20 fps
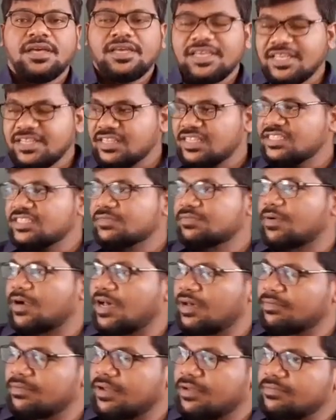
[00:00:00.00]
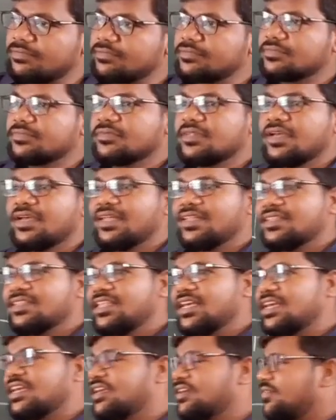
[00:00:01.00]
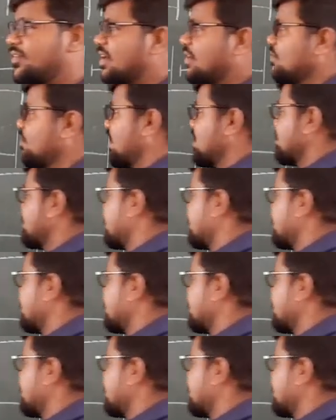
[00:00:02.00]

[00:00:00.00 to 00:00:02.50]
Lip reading: In this problem, they given one